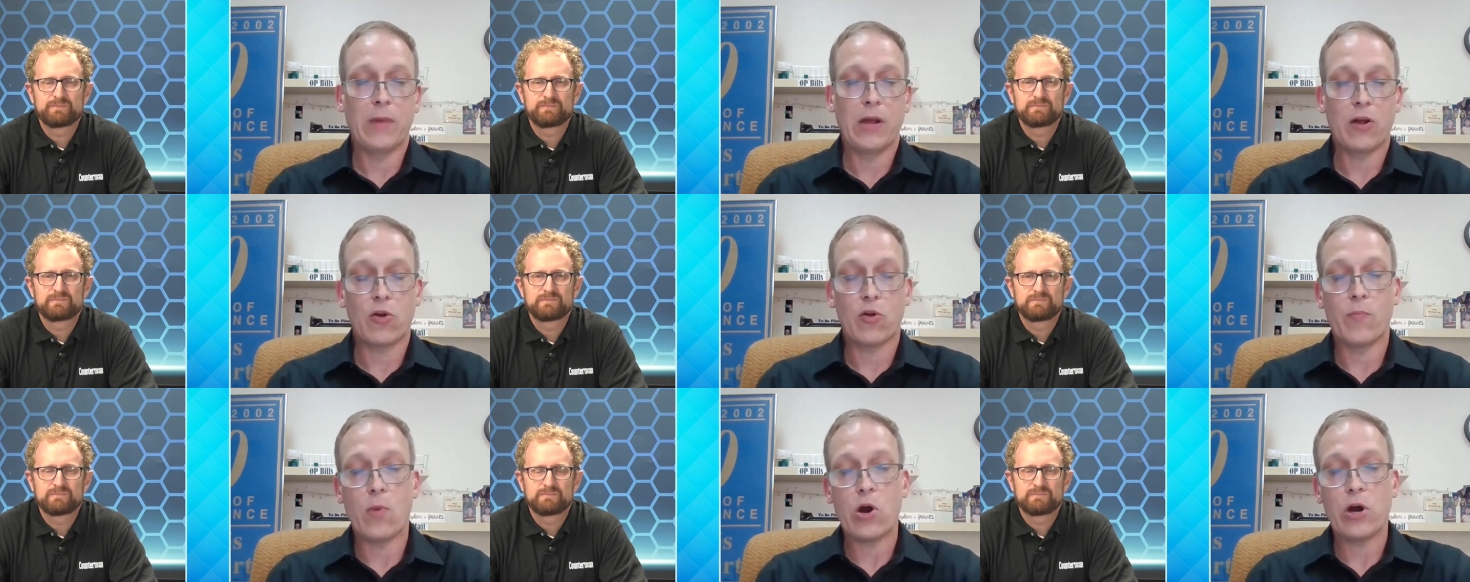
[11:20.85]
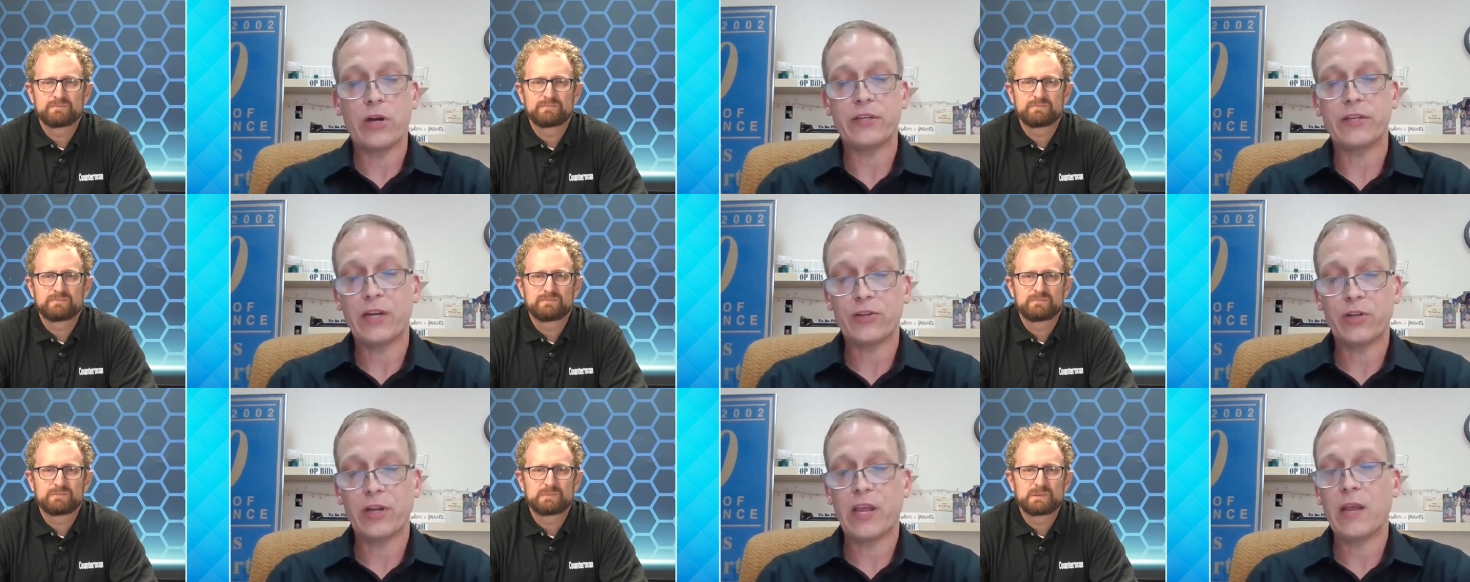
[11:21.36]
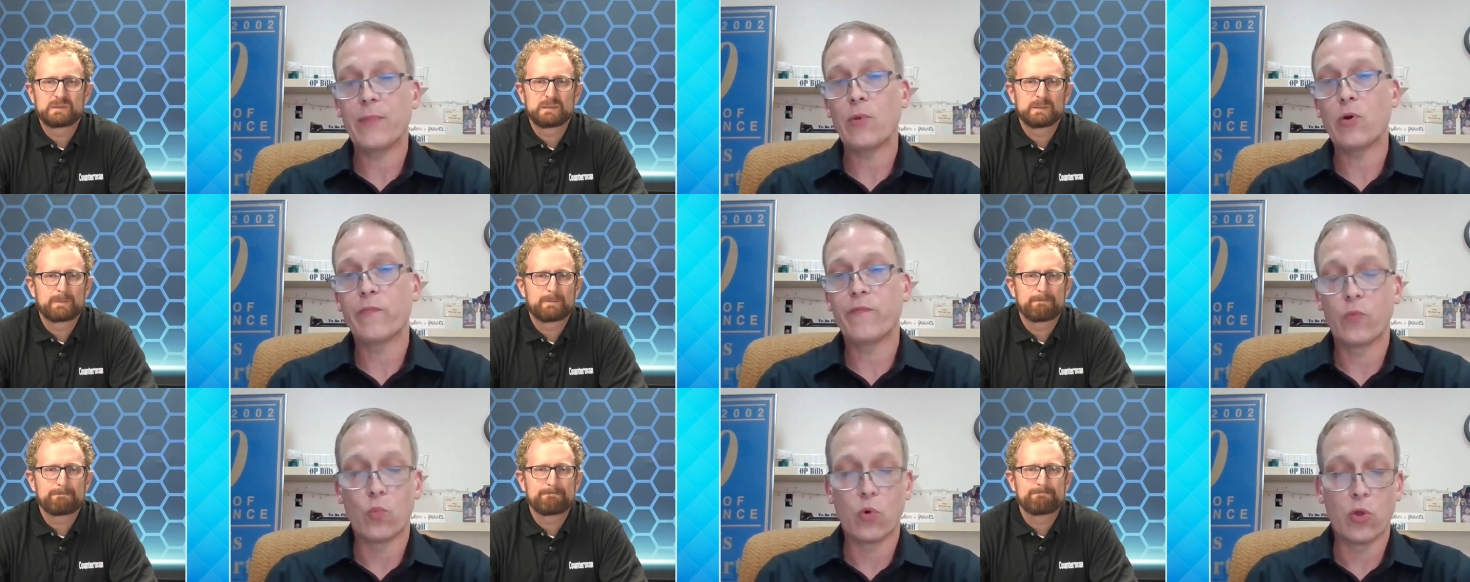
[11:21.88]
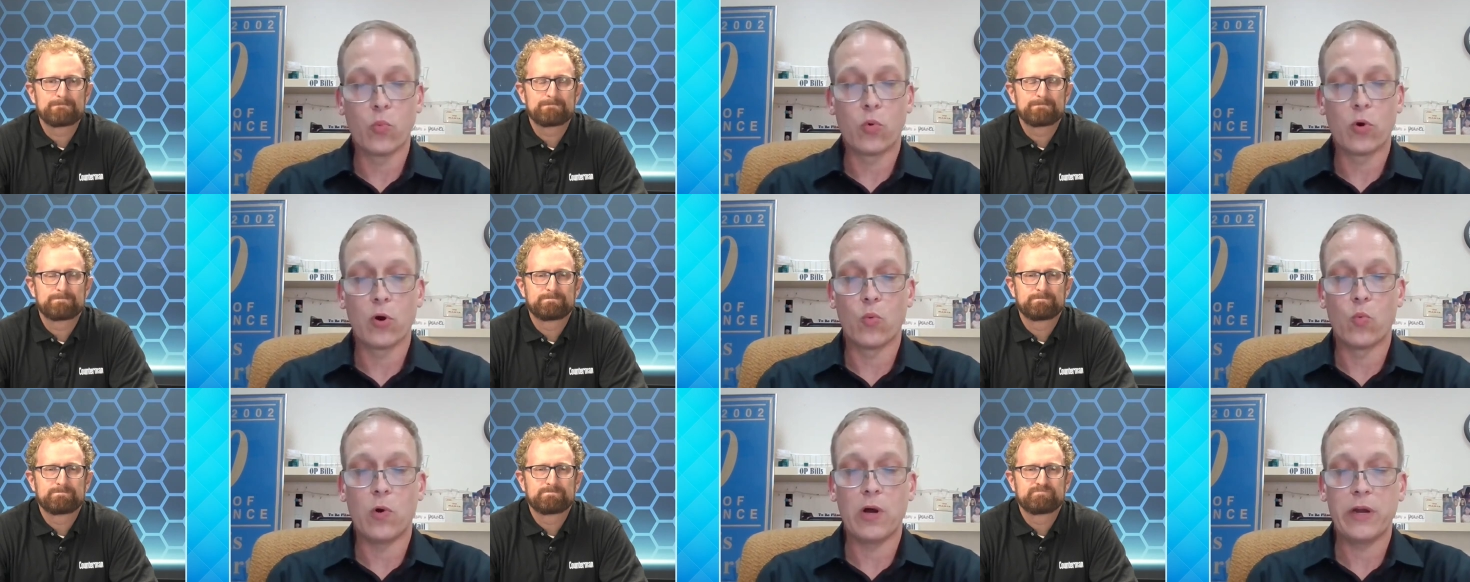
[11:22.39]
Speaker 1: my Uncle Morris actually came home from World
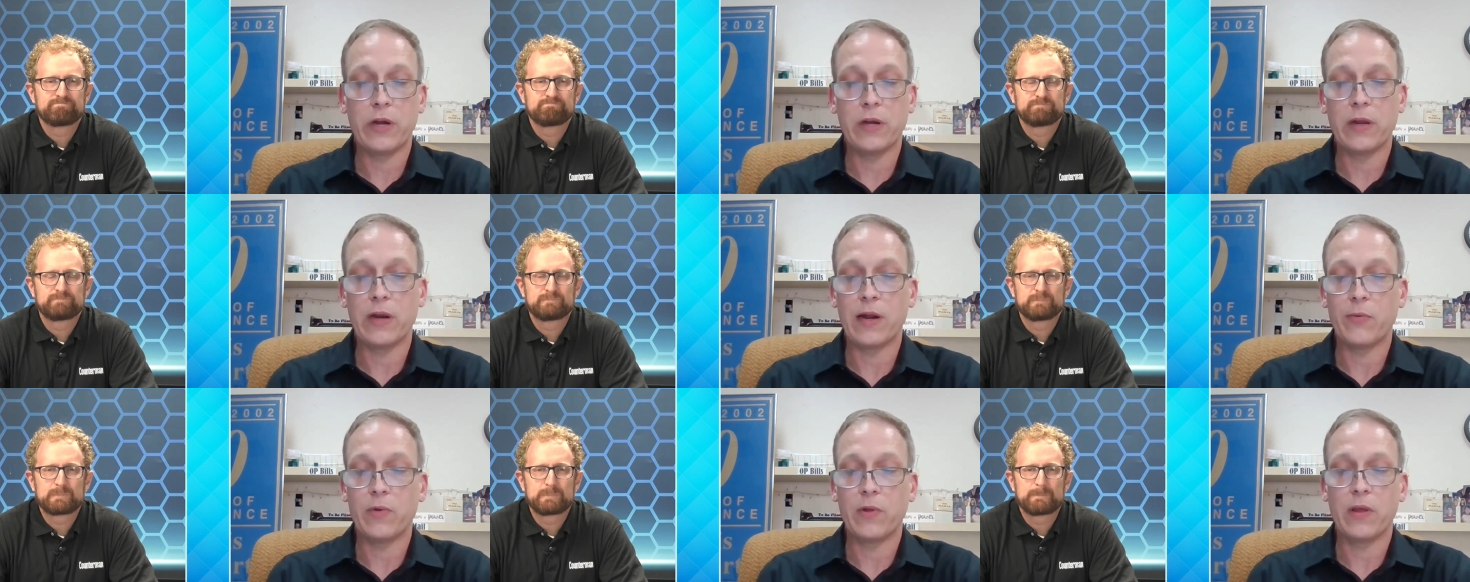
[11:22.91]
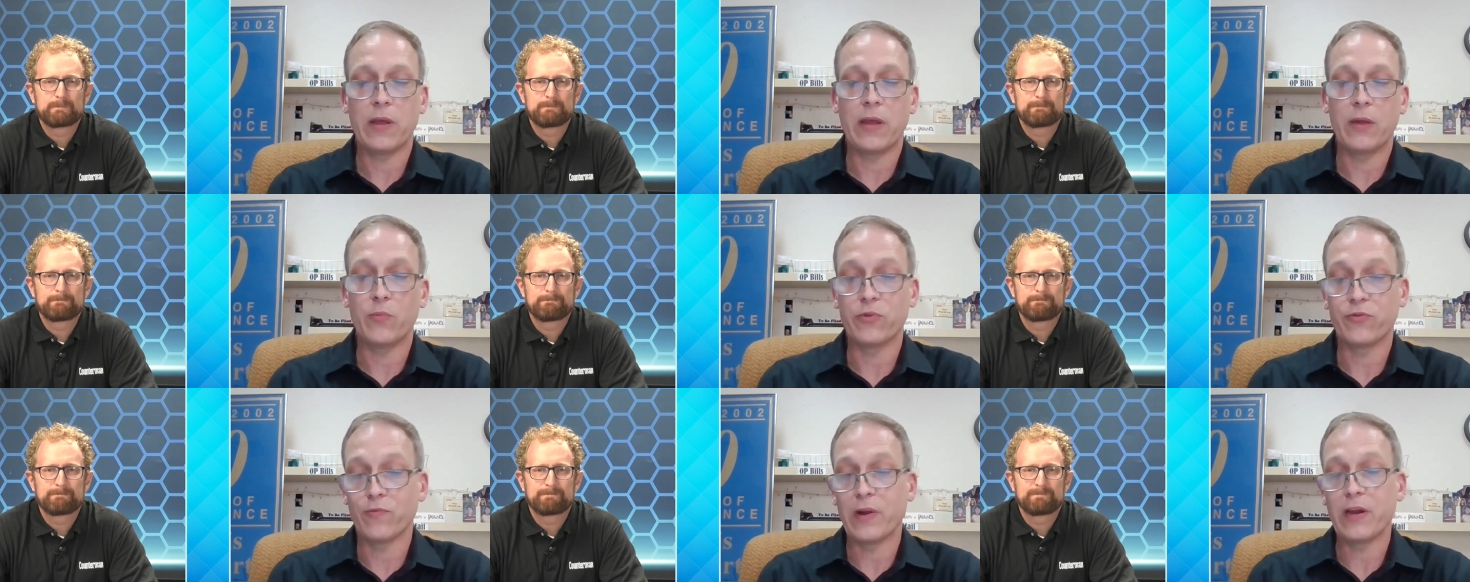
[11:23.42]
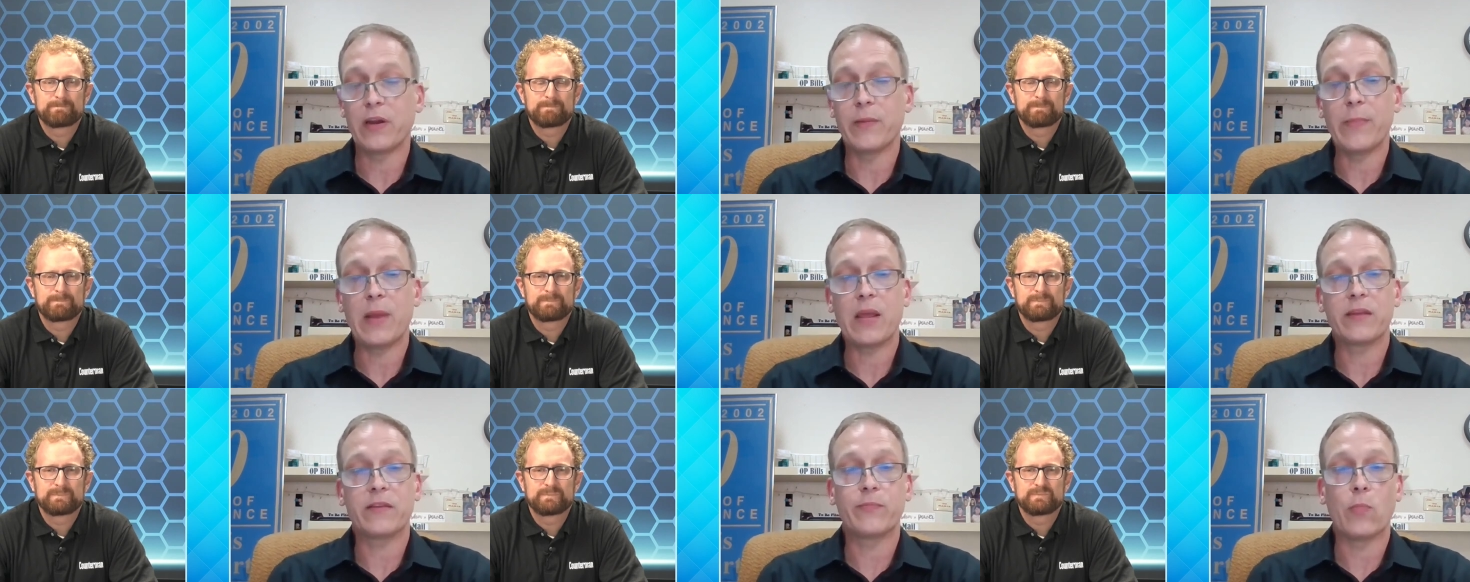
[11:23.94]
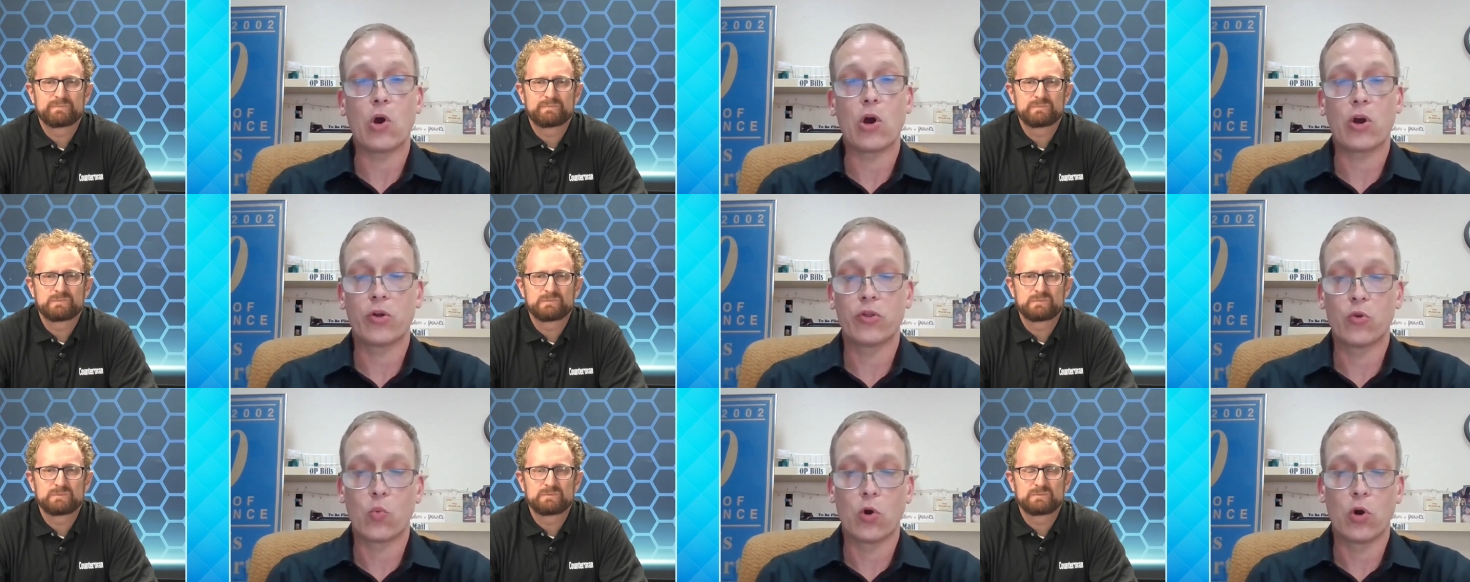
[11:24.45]
War One and, I w and was ready to make his
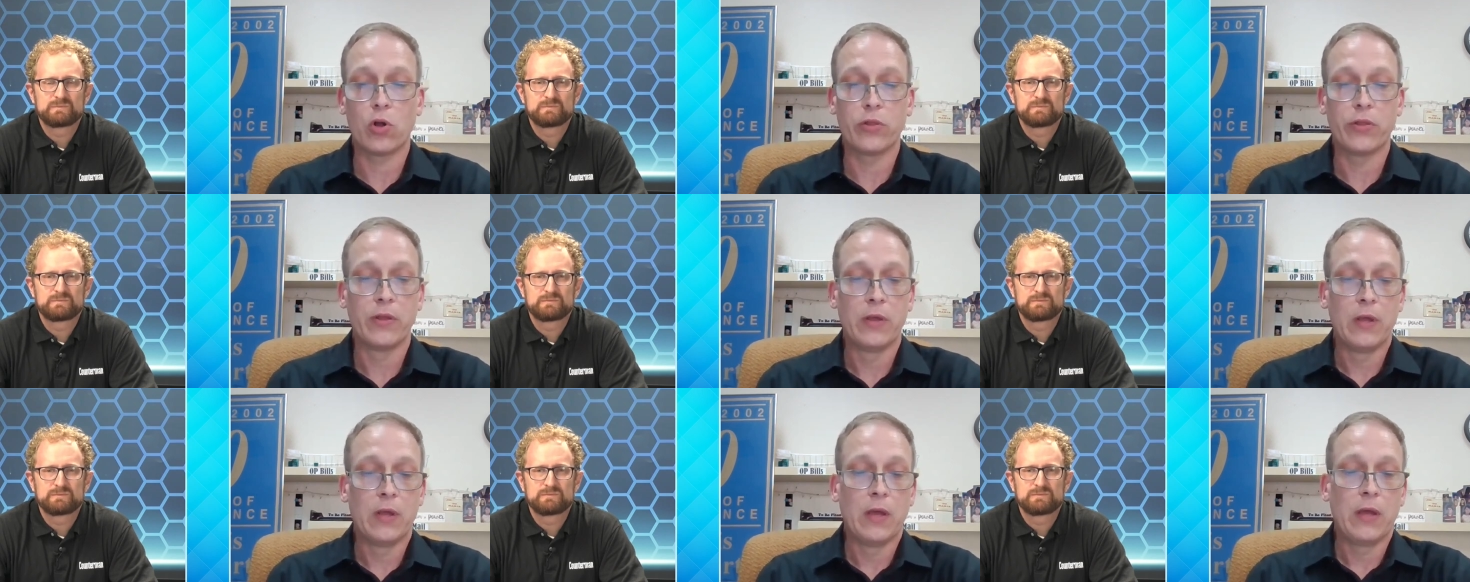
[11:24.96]
mark on the world.